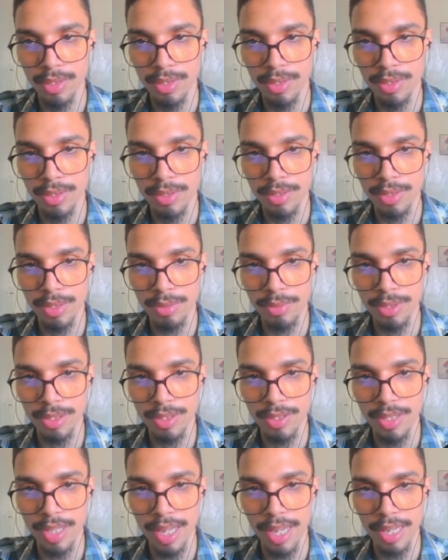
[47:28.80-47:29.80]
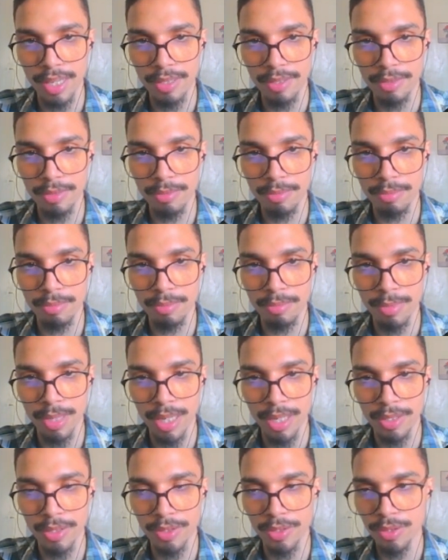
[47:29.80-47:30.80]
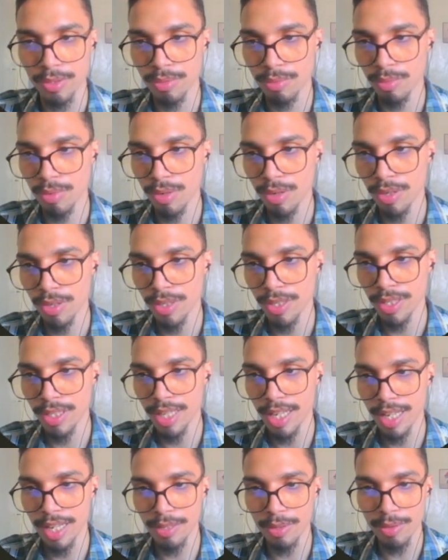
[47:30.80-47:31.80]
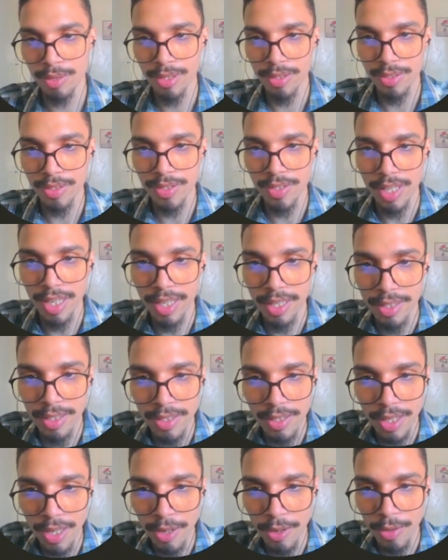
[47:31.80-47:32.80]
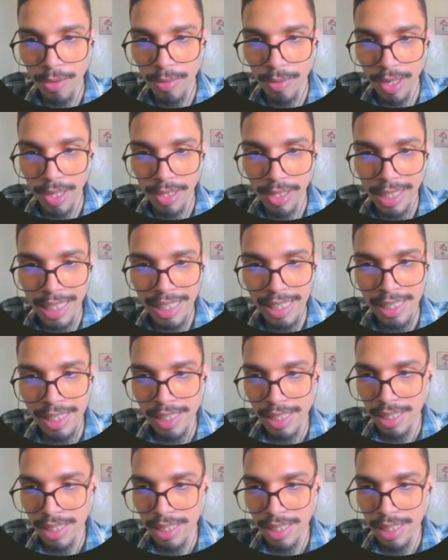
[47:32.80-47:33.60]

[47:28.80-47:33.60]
So we said -1. I don't understand this error really.